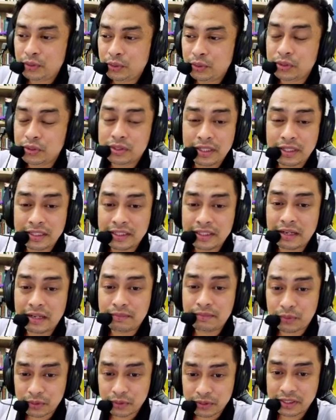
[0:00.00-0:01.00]
If you choose
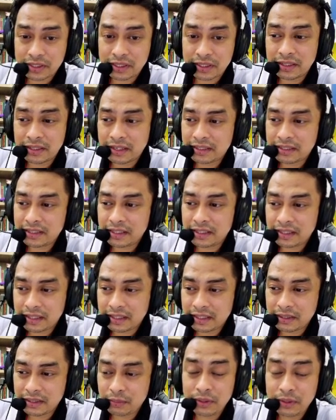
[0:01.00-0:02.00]
DASYLAB for signal
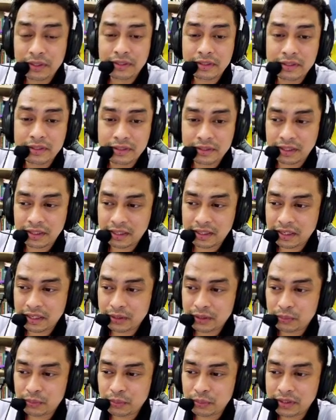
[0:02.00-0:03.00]
generator, and then it
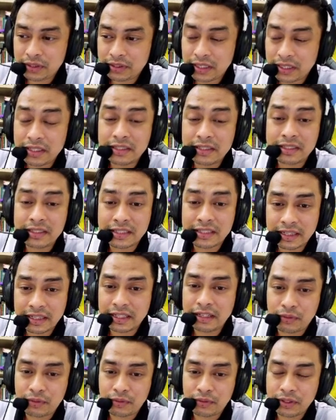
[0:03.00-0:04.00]
will change
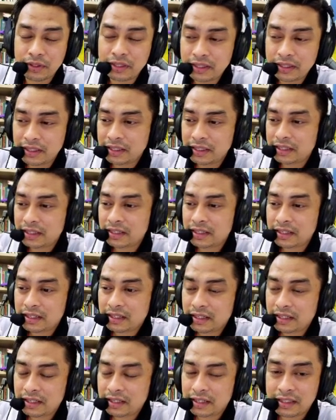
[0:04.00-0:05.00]
the setting for the
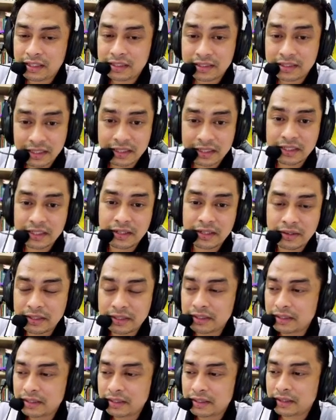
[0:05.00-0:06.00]
signal
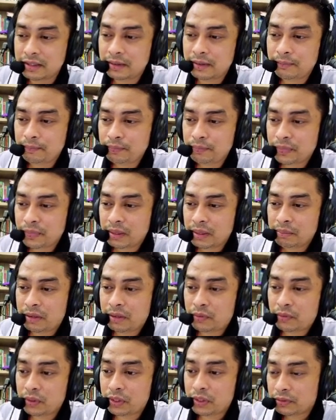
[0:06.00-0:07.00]
generator.
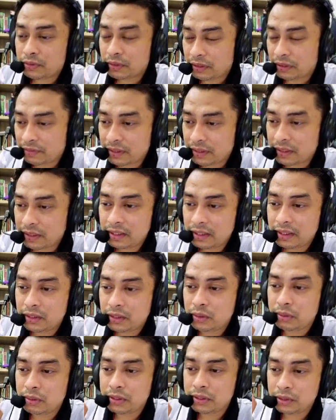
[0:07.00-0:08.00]
But for the
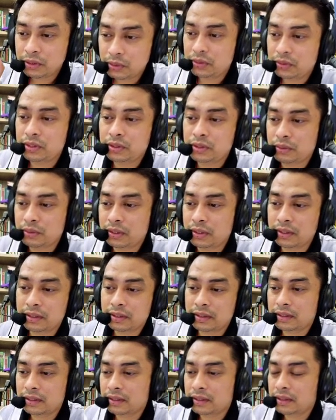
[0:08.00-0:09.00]
driver, you must choose this
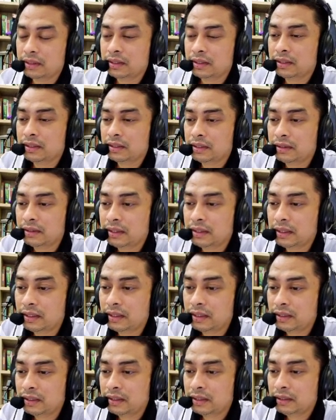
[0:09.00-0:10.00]
one.
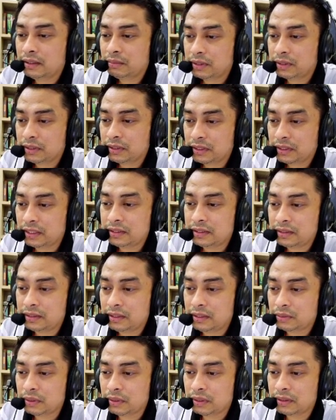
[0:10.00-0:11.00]
Okay, you must
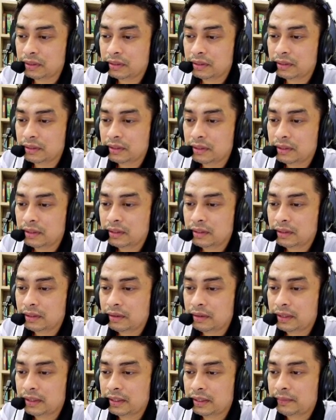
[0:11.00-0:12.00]
change this one.
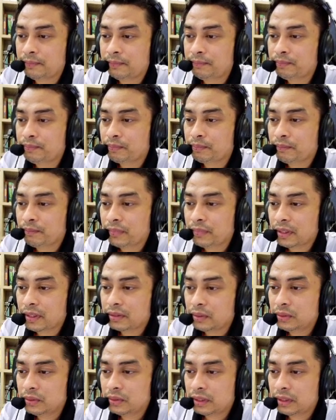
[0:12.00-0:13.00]
Alright,
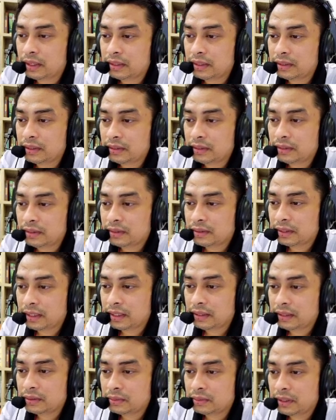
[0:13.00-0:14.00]
so you
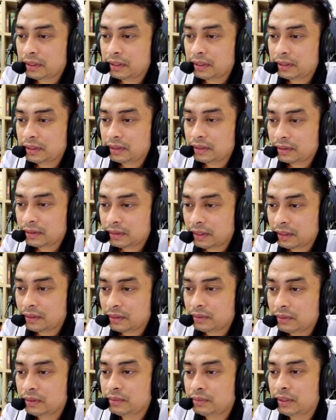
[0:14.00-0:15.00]
connect this one,
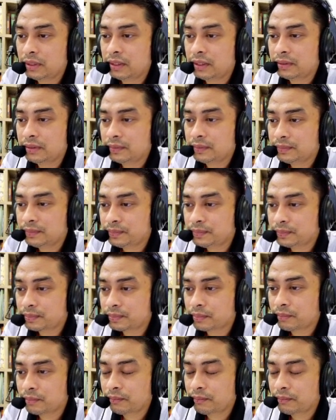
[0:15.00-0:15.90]
connect to this one.